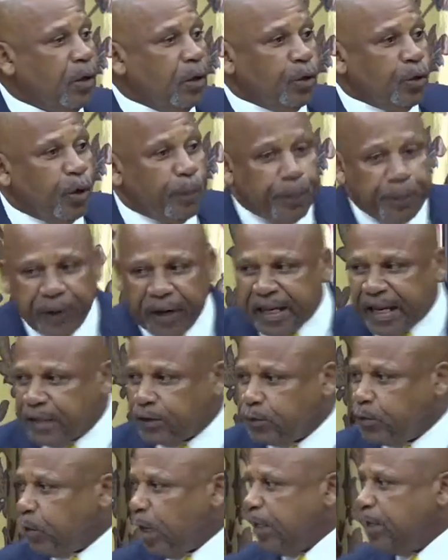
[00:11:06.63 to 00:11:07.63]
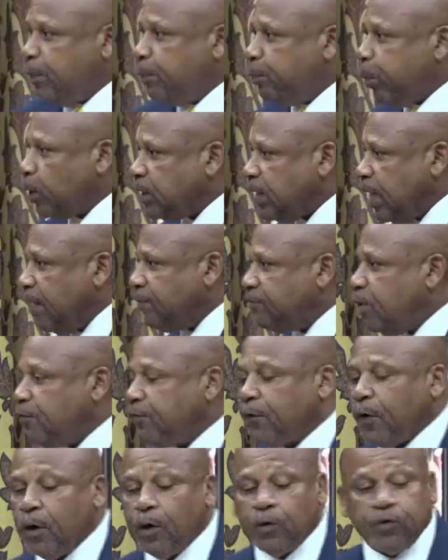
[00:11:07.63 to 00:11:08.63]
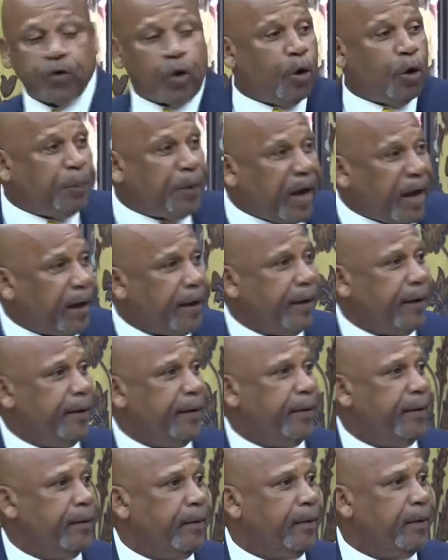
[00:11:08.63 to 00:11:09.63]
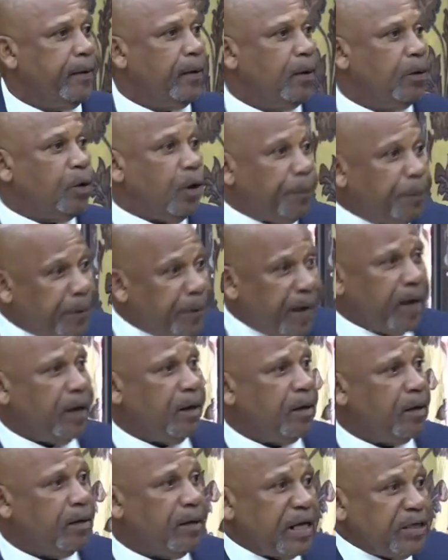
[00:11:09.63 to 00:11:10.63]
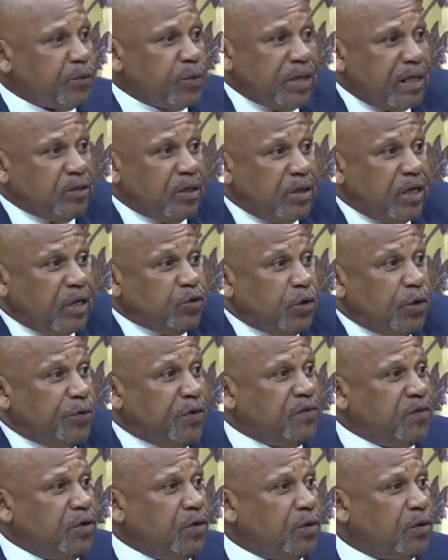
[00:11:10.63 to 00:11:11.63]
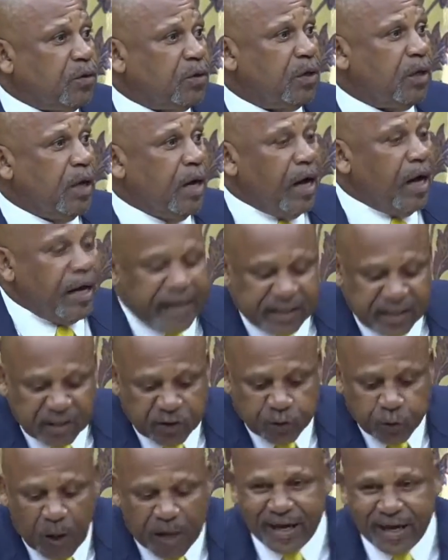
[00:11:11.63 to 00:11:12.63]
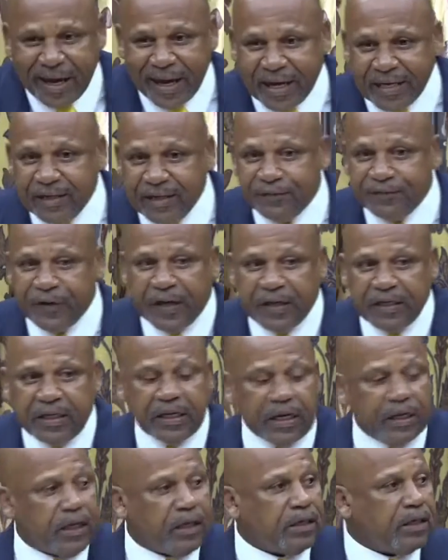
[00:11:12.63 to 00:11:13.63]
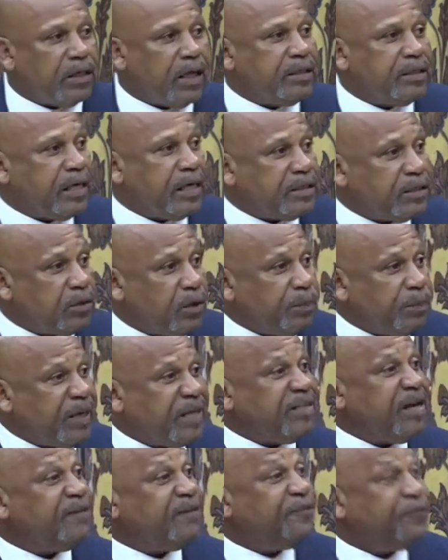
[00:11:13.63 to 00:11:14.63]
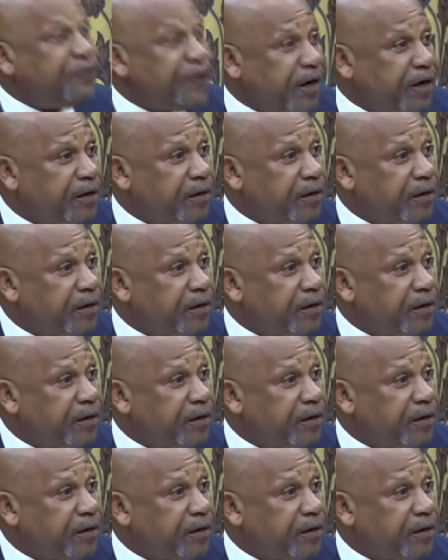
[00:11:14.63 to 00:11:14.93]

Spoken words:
Yo père, nous avons mis port là en vieux fois. So yo père. Yo père. That's the only reason, you know. And that is why they are here defending and getting on, because they're afraid.